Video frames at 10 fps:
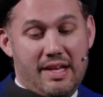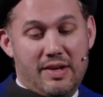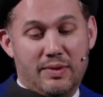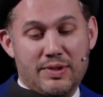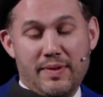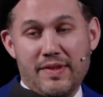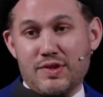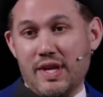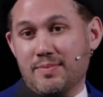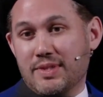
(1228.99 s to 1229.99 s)
Also at the
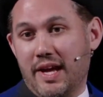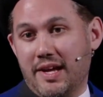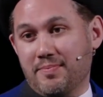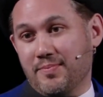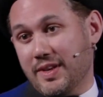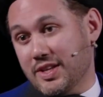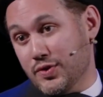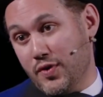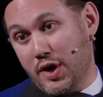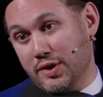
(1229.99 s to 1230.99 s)
same time, as you've
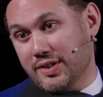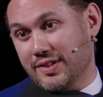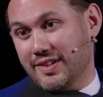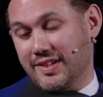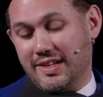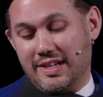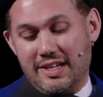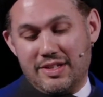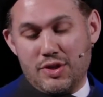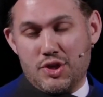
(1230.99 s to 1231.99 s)
heard,
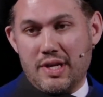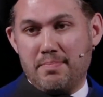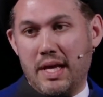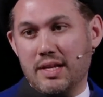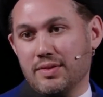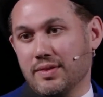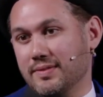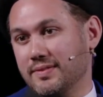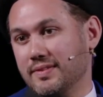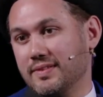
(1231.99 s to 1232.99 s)
to share pain
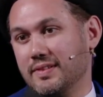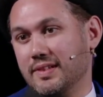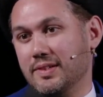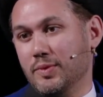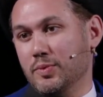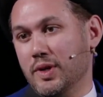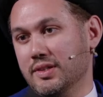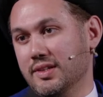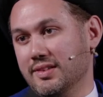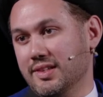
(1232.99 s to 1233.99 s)
with one
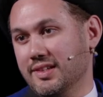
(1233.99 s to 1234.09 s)
another.